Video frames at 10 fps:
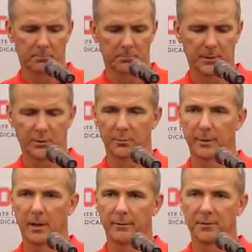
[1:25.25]
this will
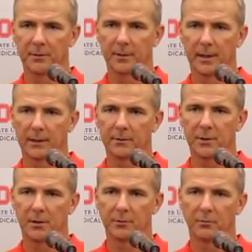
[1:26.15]
be obviously a heck of a
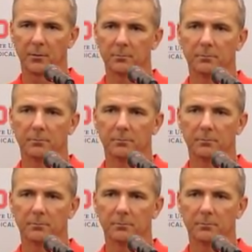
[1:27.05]
challenge for him.